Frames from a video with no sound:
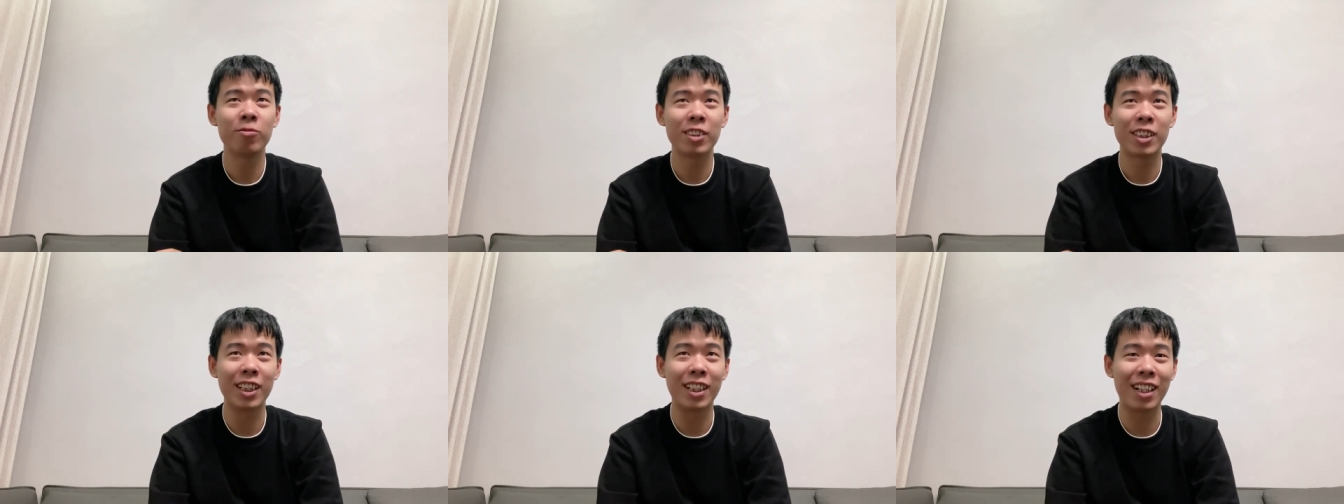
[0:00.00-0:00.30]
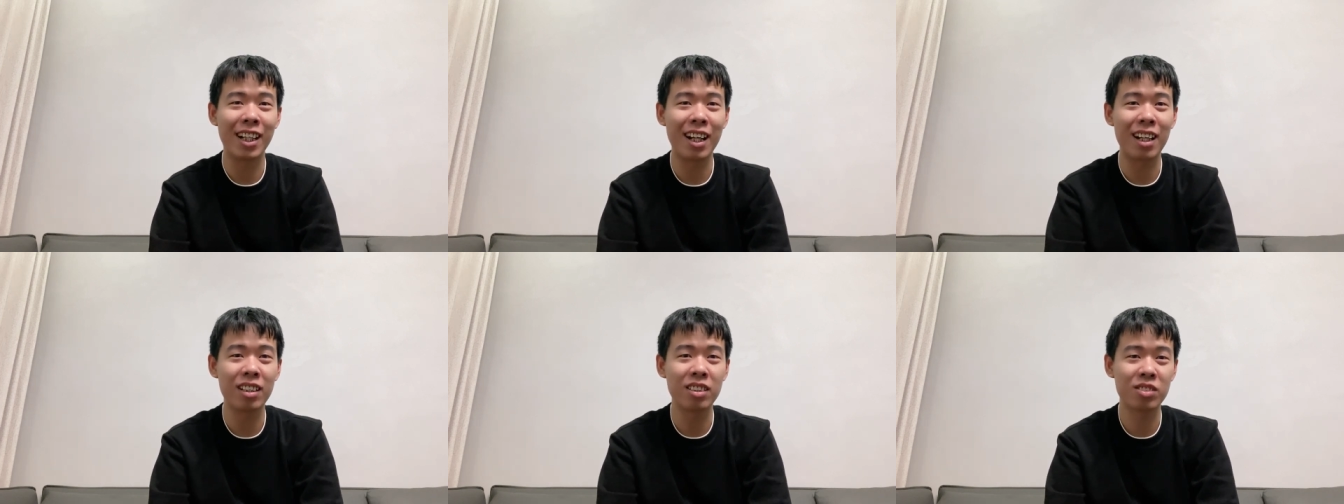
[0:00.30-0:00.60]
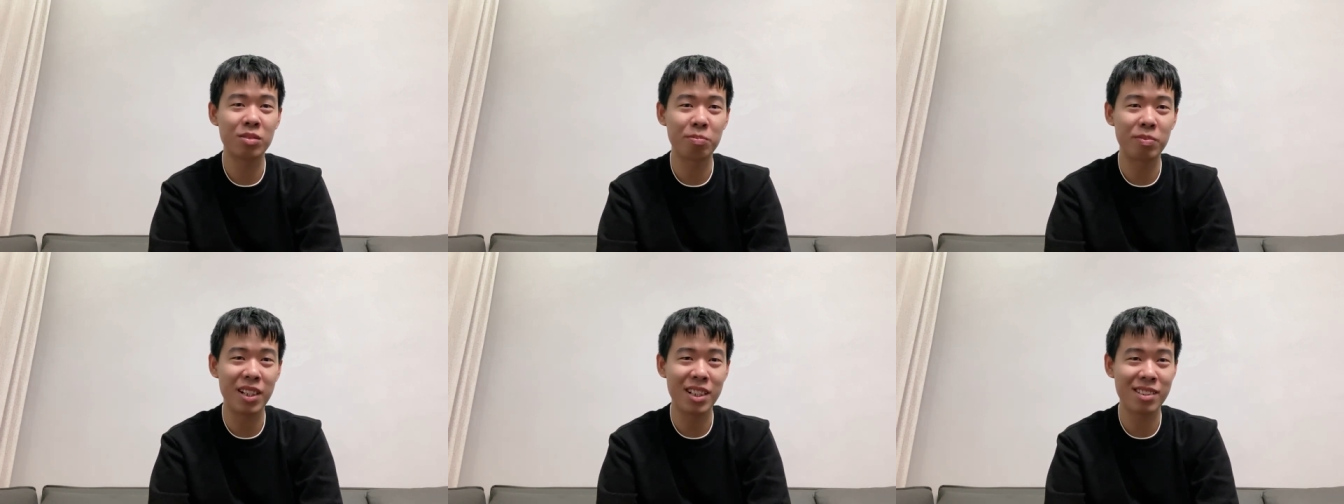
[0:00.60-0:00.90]
the
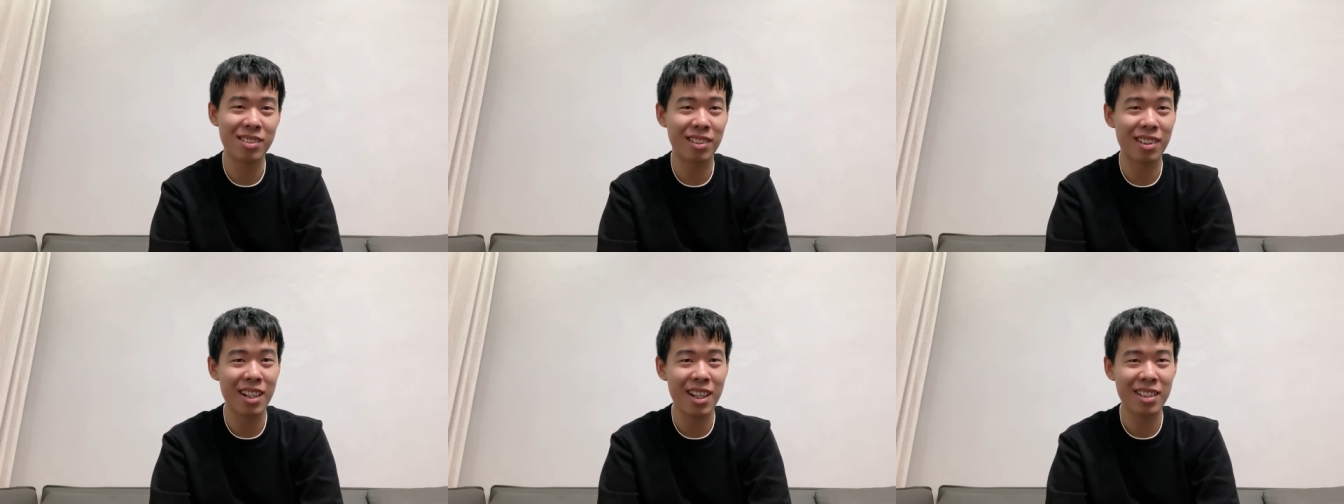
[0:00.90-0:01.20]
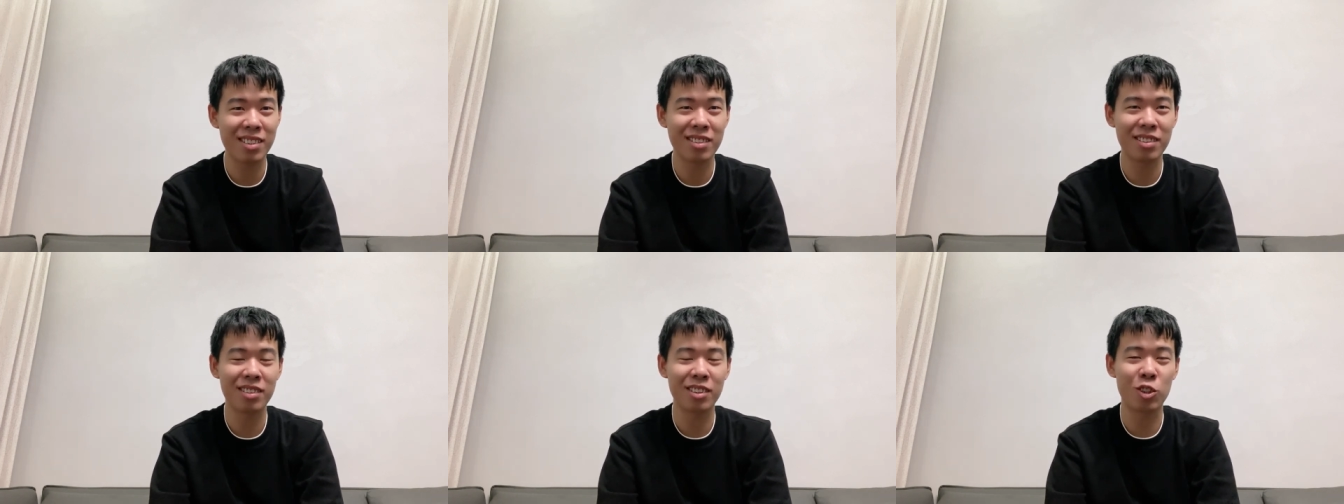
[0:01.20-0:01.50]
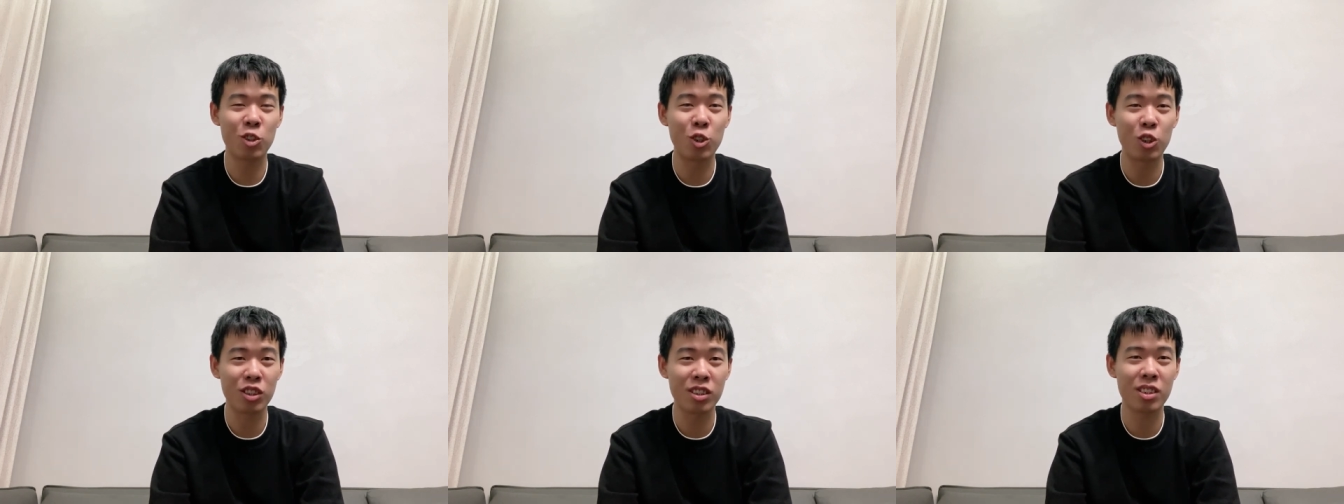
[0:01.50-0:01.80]
smart light
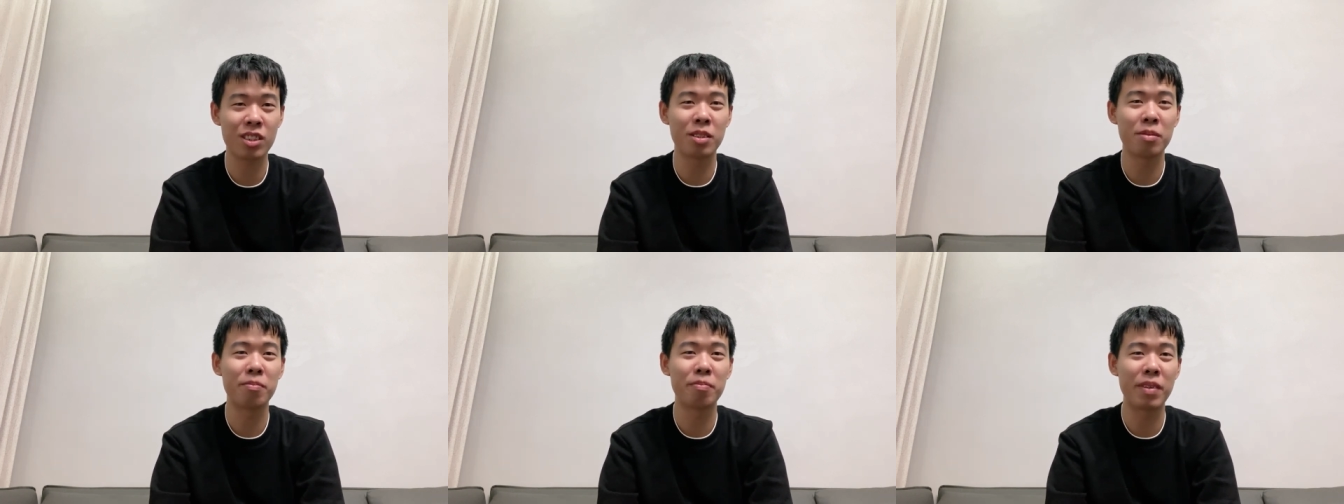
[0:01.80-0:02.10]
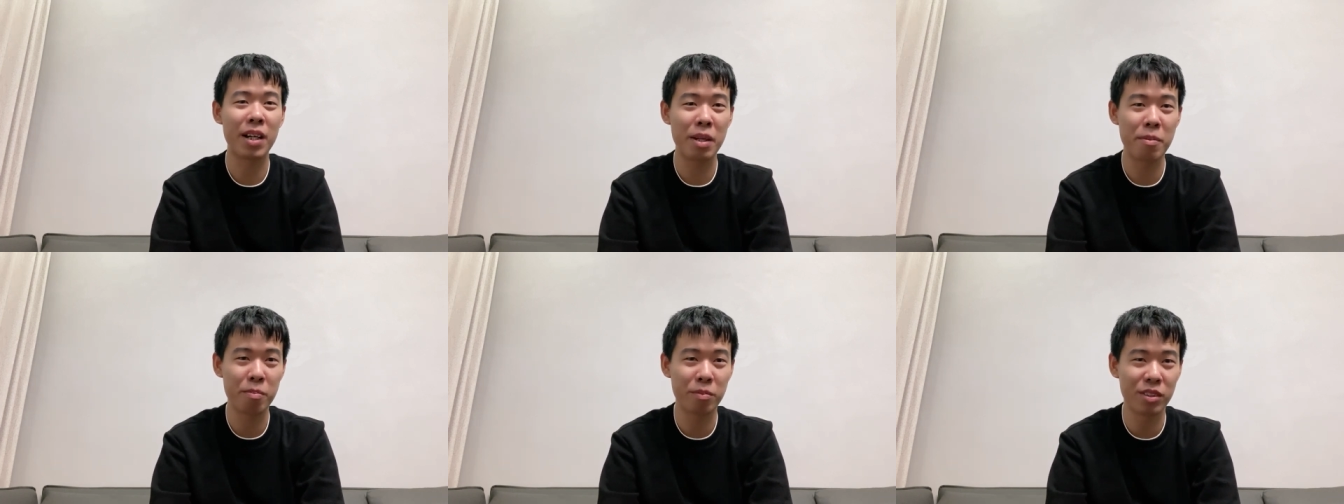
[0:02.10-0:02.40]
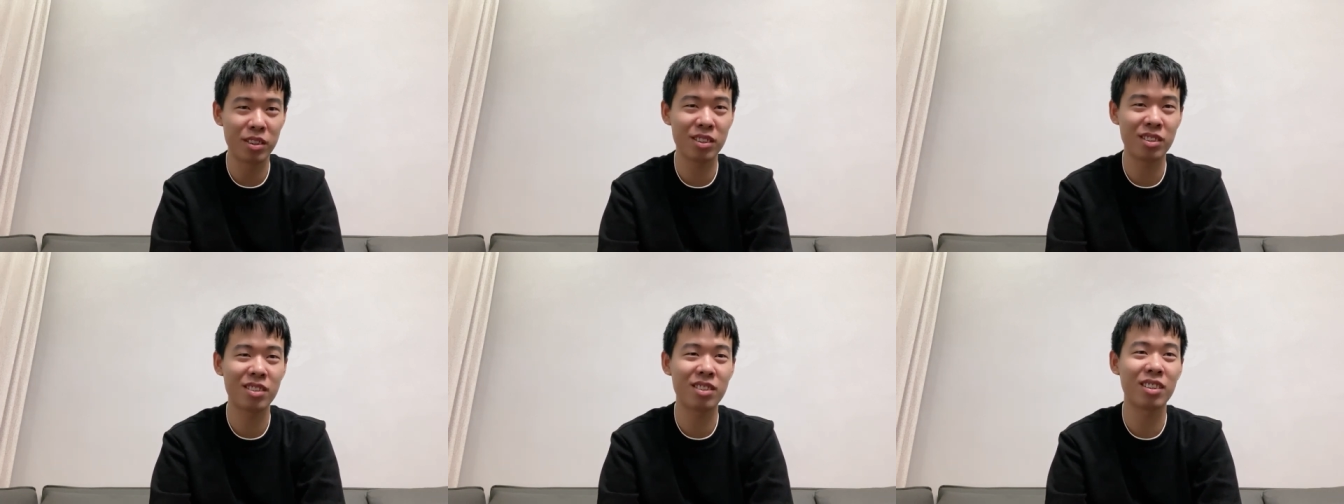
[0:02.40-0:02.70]
cost my
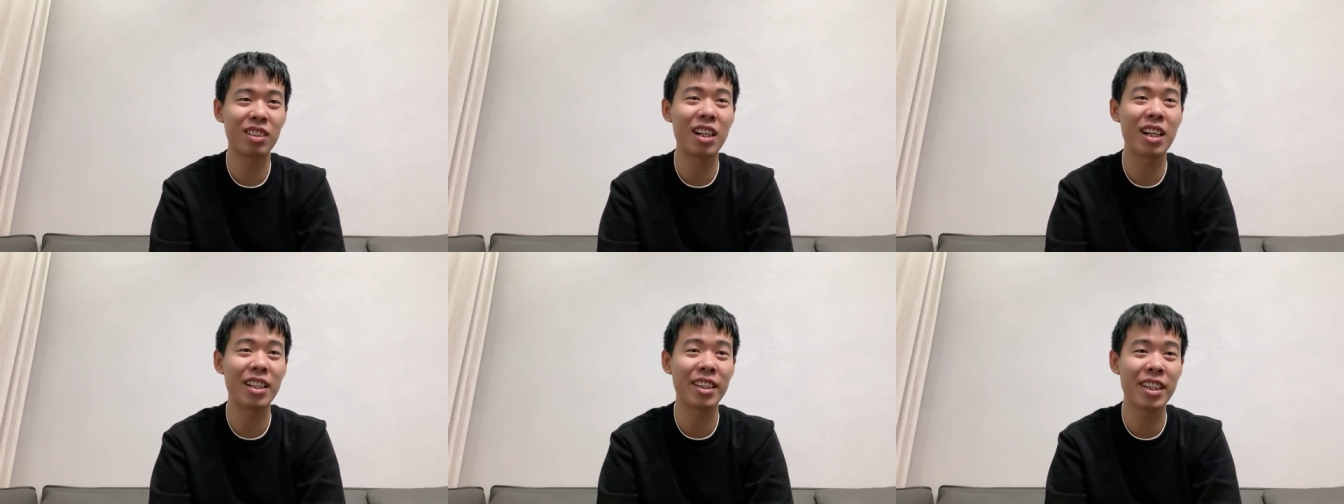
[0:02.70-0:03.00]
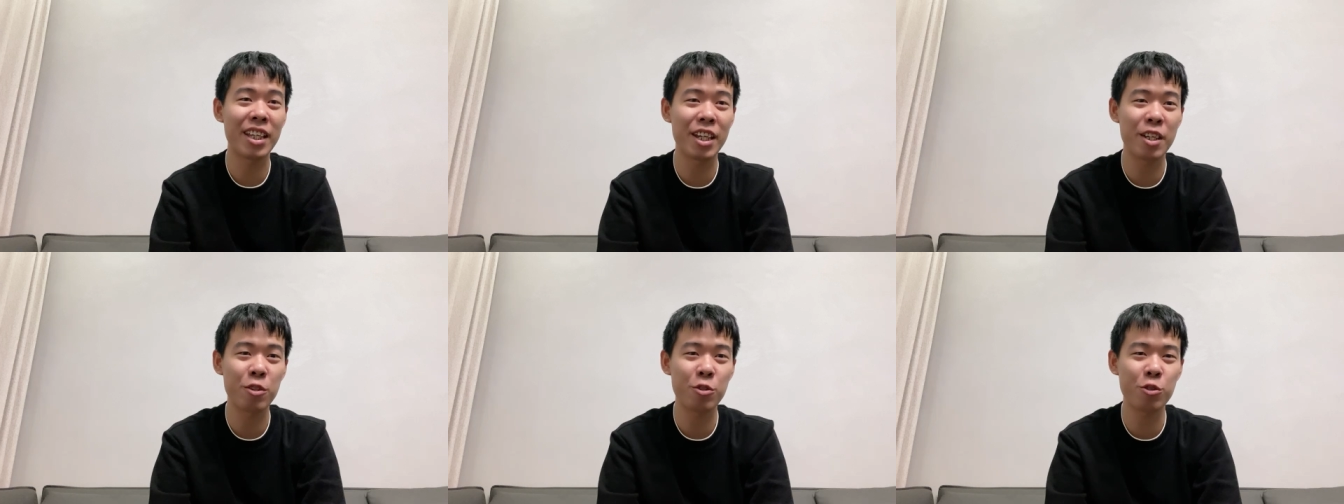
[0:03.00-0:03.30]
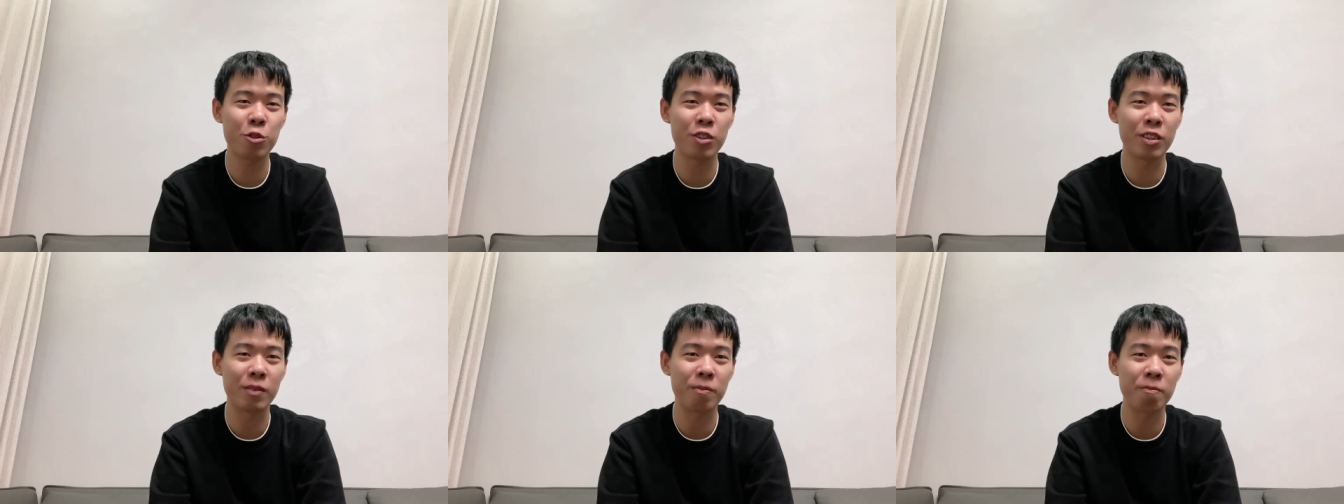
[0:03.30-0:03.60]
most
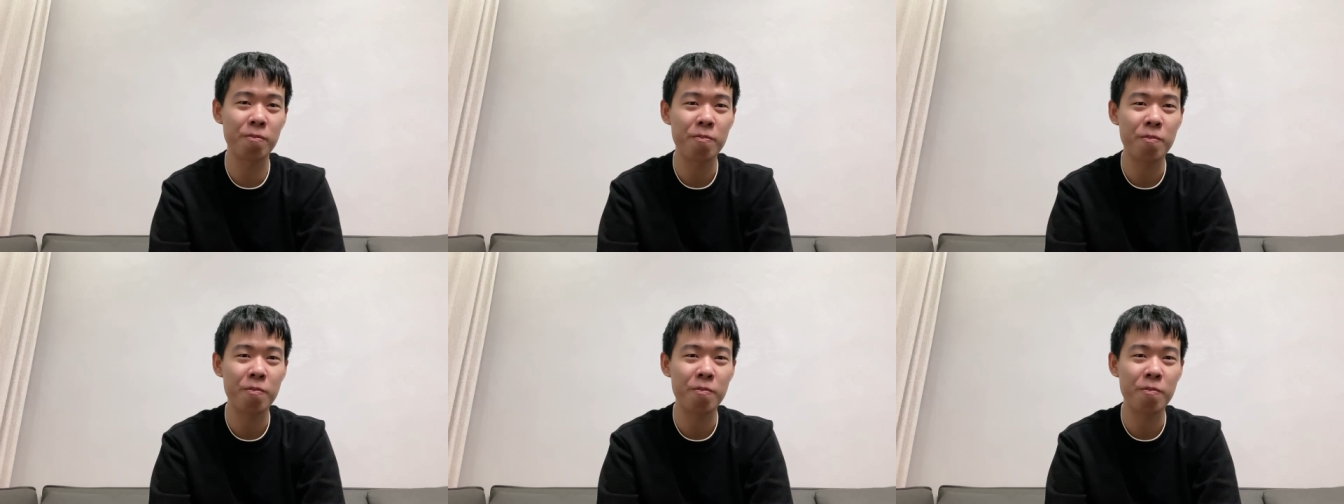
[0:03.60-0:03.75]
attention.